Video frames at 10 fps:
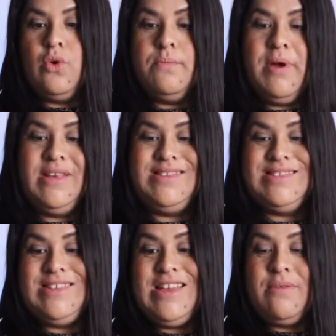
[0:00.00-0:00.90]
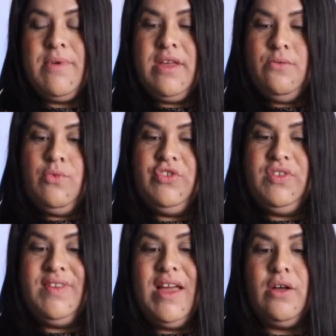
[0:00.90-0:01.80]
or by esteem in which
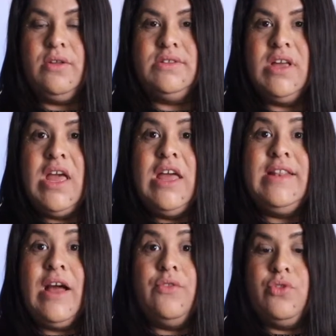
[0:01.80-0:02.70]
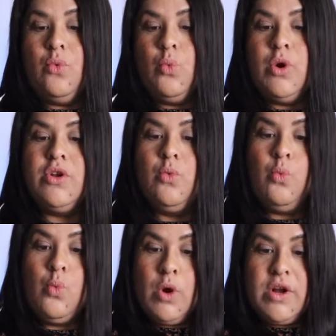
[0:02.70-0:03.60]
it's held. Now, the
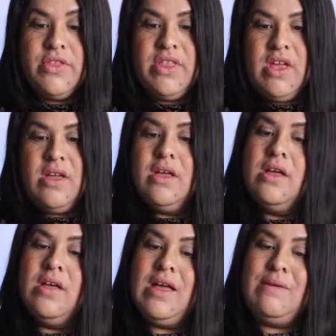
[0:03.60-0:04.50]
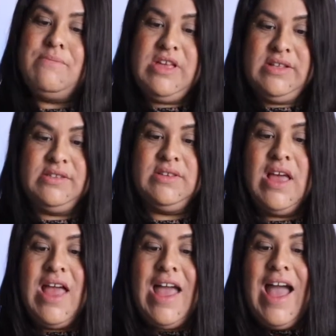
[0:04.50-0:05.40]
word worthy means
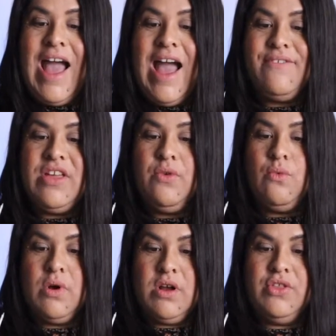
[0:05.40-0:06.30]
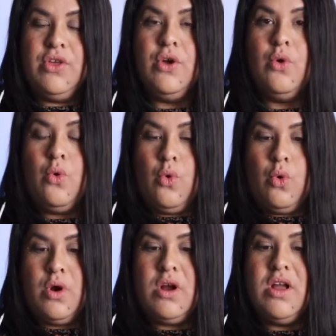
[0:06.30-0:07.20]
having worth
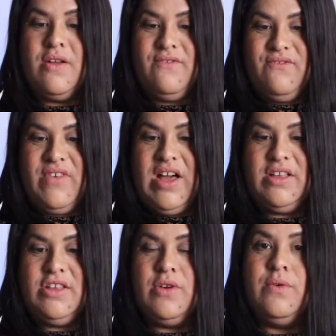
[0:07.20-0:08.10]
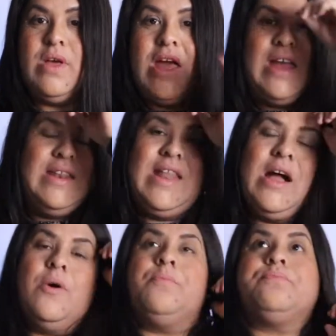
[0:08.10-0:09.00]
or value.
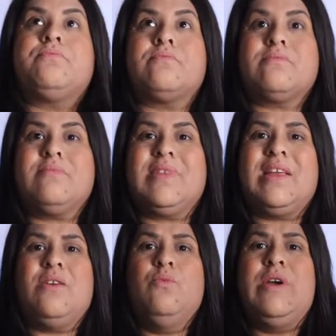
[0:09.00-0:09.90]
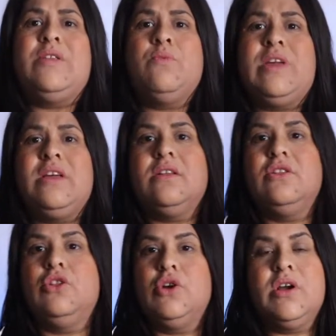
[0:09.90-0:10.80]
Now, when we
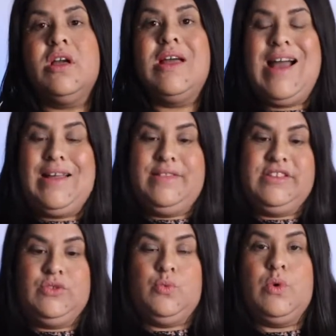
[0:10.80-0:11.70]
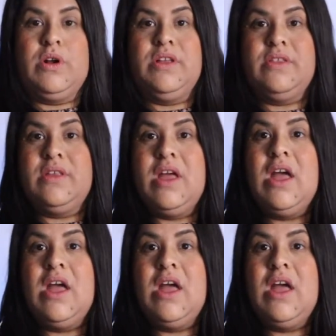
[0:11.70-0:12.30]
look at this word